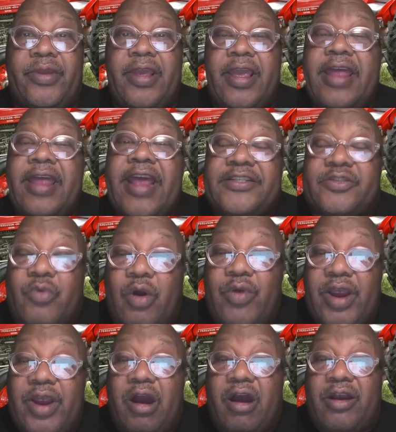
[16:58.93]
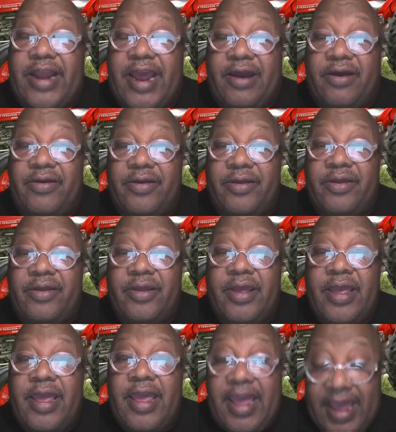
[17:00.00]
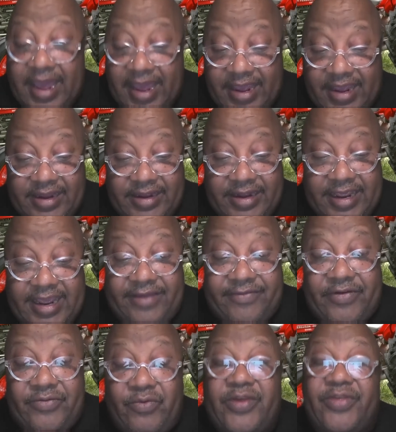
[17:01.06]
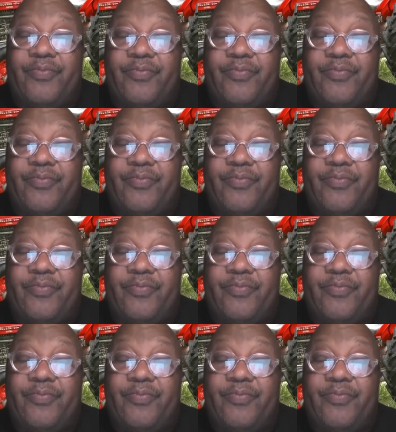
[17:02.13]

And that's where we are now. And even with